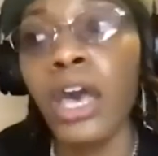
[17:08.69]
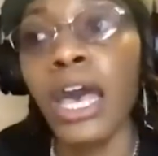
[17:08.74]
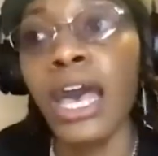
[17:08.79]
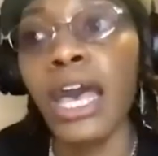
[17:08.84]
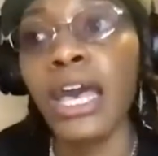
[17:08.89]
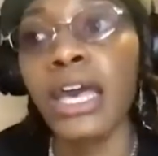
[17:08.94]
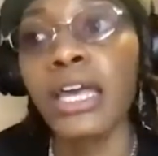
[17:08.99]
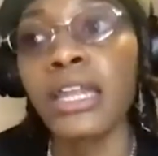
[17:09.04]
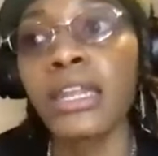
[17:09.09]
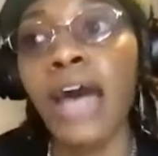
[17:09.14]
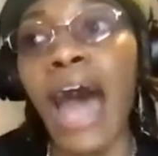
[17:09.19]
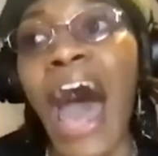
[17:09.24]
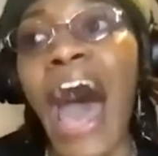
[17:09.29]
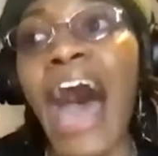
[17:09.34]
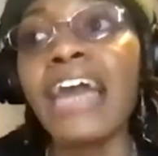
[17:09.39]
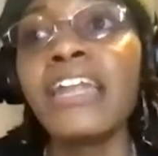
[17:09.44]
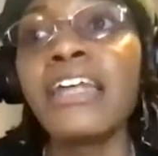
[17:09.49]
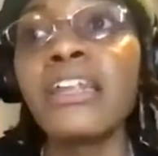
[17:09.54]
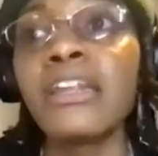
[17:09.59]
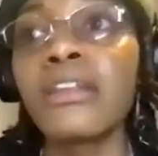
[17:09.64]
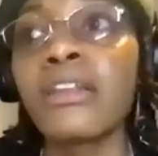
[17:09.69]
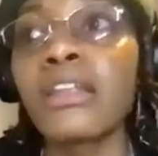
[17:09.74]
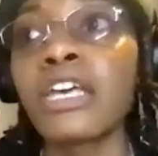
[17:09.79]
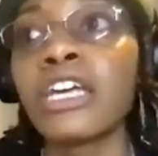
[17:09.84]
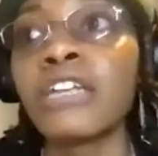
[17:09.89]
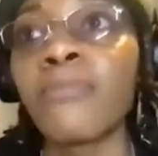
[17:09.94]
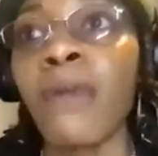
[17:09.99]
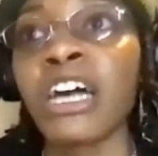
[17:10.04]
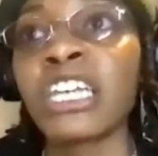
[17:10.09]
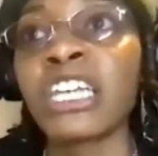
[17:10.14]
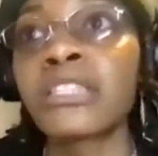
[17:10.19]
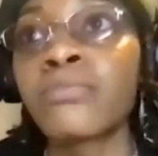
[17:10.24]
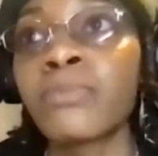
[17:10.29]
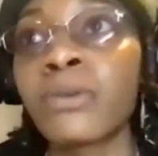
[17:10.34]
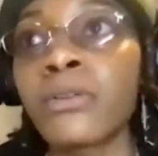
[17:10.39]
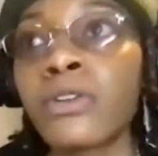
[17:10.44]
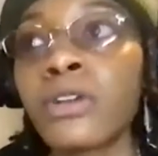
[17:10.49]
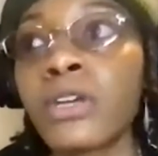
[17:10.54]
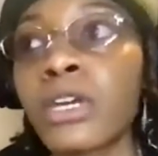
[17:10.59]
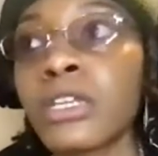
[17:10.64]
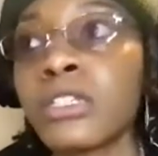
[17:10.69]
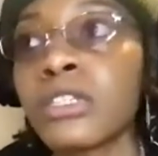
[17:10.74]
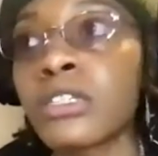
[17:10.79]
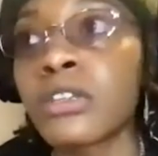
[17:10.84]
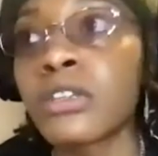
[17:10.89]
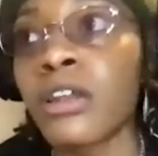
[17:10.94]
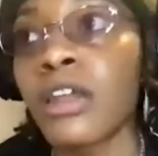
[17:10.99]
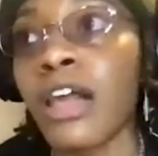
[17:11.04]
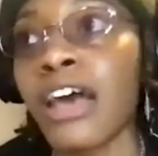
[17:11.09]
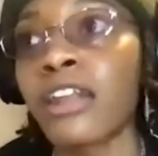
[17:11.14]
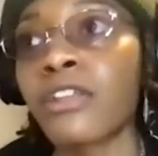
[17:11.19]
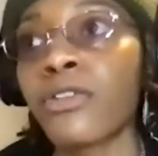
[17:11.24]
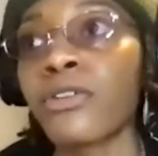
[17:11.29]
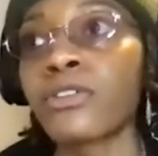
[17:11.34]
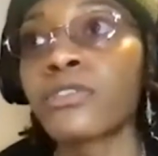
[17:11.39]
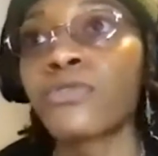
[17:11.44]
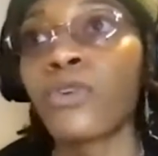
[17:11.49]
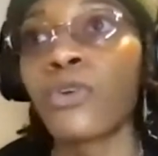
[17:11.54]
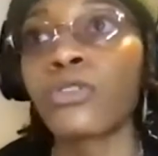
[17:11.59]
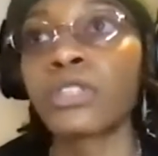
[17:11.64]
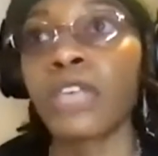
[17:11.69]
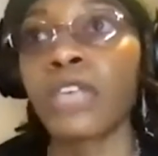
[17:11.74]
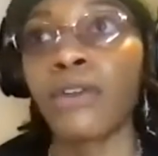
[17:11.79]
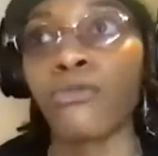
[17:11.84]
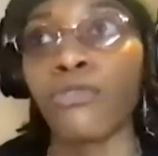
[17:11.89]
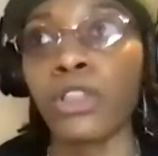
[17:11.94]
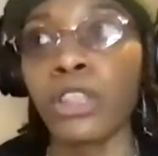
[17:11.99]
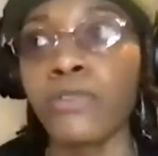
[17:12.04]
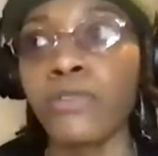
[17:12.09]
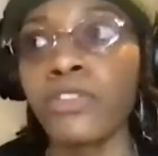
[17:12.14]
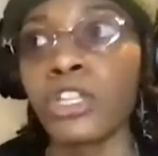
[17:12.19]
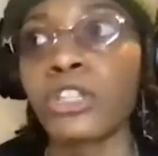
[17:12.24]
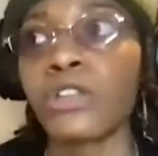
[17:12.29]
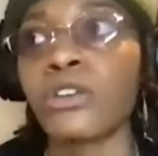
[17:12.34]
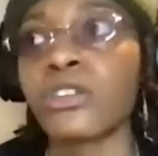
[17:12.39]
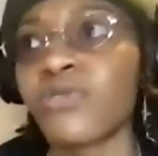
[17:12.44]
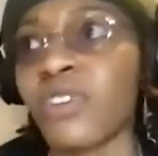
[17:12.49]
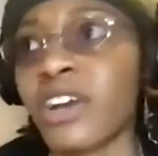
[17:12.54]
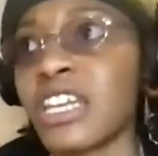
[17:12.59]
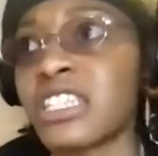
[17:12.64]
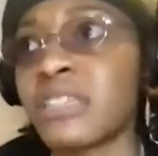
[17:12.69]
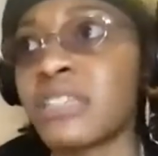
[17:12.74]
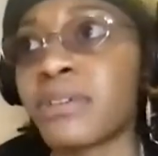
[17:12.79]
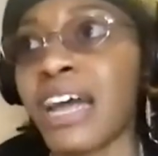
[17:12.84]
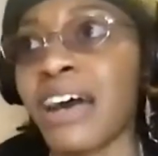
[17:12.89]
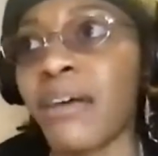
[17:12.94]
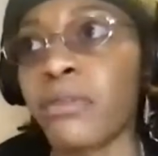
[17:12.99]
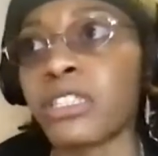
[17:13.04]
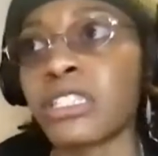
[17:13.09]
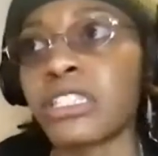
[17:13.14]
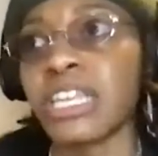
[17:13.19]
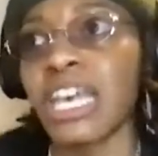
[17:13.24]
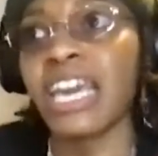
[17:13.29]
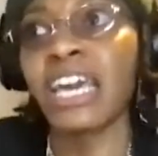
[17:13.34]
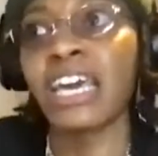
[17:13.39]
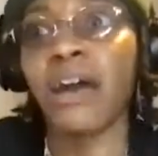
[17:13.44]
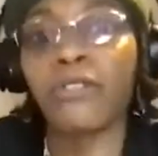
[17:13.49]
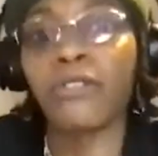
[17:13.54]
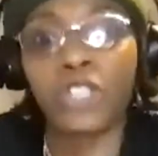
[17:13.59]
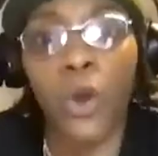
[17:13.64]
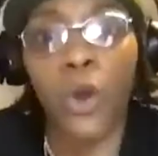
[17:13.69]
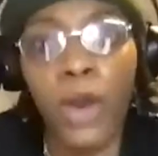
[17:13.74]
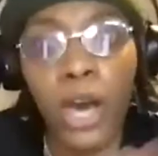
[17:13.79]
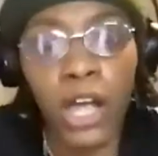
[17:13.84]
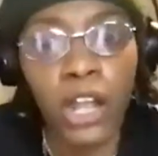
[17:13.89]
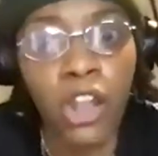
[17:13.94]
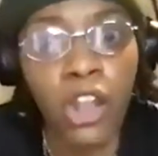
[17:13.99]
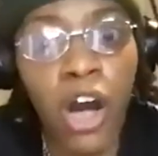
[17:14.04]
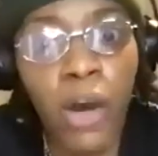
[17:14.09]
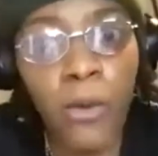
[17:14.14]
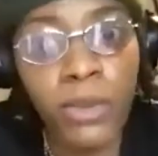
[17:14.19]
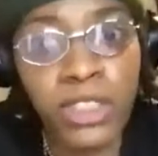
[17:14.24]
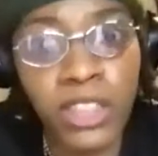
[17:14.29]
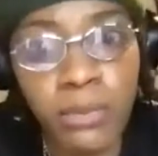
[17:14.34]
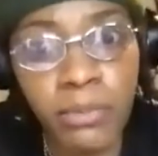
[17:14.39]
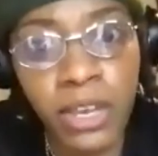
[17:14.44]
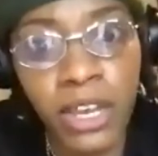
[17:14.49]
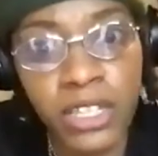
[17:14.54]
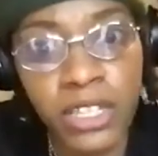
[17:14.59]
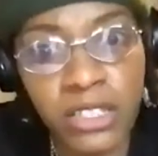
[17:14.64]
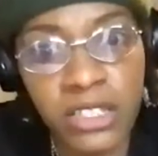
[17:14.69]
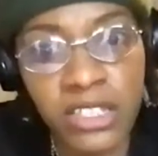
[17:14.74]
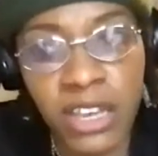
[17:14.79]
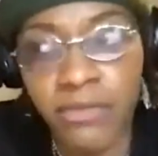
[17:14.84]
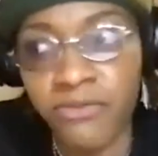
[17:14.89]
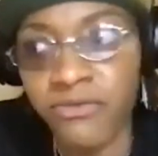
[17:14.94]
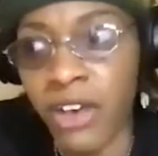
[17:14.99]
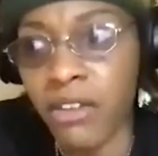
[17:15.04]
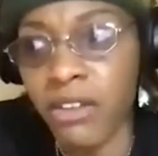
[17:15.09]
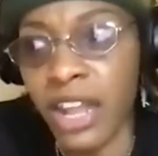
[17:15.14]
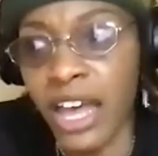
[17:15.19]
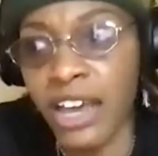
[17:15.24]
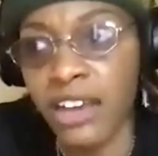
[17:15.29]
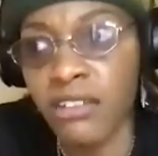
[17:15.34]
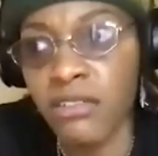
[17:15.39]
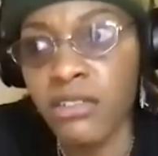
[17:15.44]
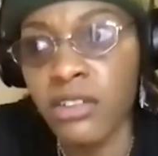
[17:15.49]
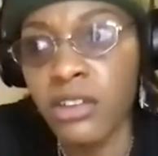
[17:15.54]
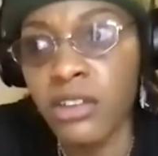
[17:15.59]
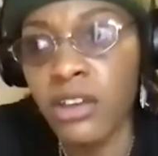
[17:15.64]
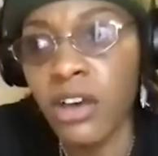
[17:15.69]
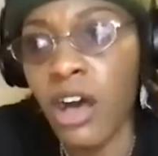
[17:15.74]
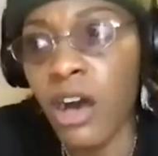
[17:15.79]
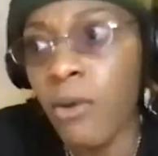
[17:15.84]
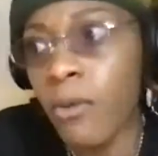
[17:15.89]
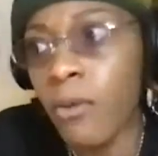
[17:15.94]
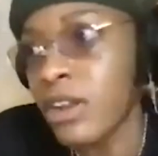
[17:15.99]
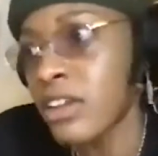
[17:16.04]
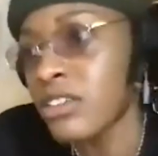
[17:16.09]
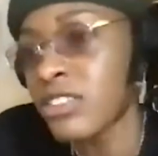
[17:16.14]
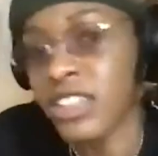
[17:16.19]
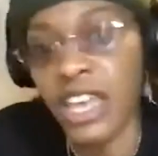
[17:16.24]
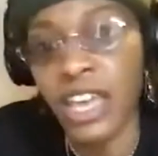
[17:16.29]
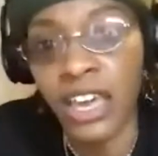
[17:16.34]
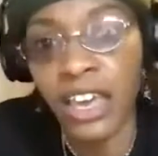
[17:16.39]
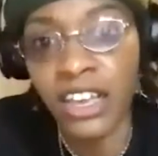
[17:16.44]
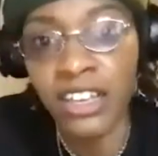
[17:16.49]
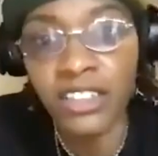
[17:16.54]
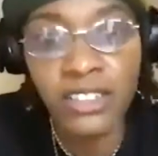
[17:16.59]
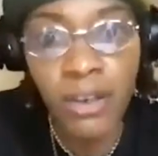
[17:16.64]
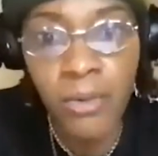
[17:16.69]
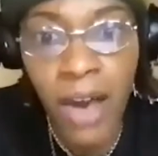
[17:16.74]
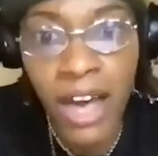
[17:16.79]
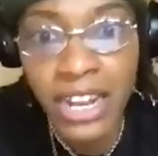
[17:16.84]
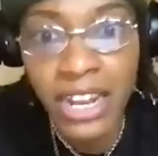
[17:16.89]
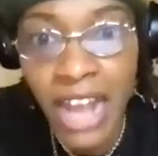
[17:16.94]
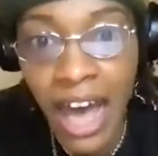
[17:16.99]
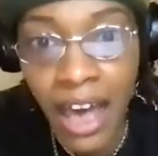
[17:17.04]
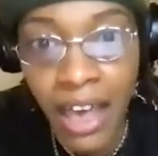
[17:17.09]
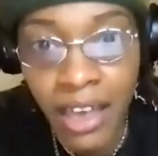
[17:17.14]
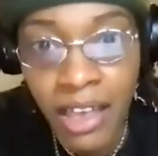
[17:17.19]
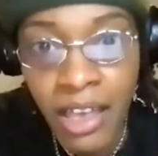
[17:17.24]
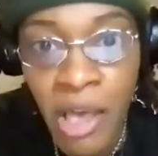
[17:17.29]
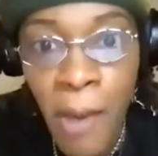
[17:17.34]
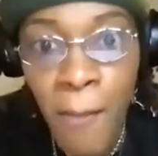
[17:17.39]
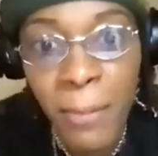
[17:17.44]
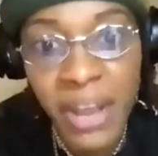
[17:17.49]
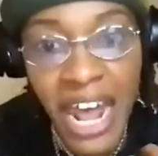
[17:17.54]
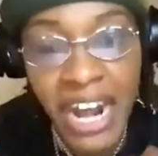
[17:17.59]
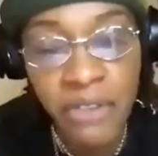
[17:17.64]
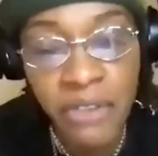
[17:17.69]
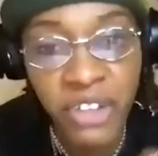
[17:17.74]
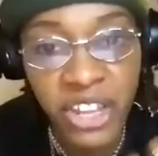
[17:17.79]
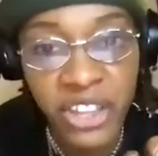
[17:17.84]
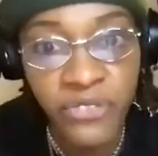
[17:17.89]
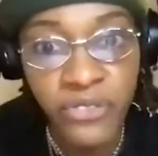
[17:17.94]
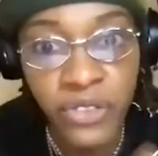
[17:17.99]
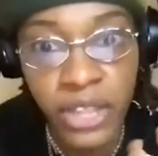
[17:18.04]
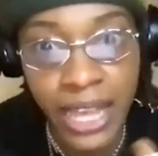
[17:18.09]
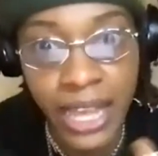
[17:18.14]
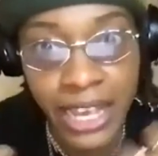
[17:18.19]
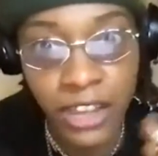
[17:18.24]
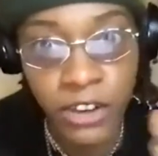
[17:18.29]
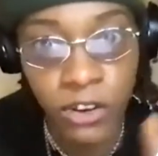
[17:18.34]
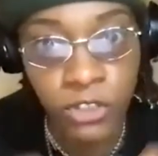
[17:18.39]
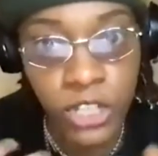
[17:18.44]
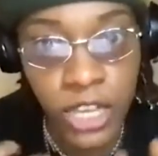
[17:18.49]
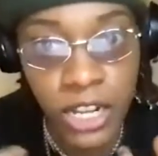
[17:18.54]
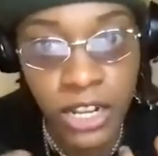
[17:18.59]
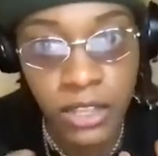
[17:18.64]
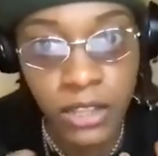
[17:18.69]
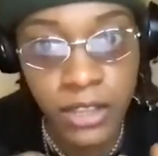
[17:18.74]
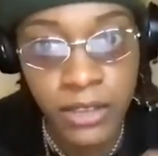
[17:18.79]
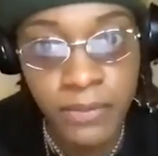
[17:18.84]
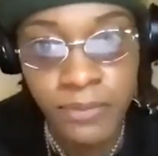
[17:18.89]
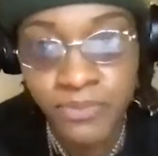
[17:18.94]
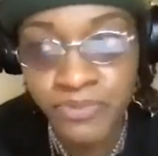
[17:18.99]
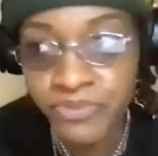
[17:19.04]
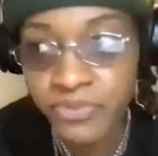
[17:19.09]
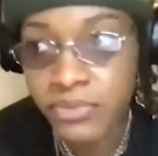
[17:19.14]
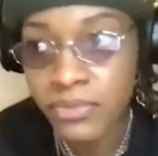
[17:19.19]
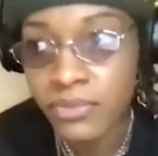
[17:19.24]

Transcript: And I didn't, in my spirit, consider a lot of those folks really, really close friends, but I was saying it. I was going along with it because it felt like, oh, well, they're saying it, so why not? But I didn't really feel that energetically.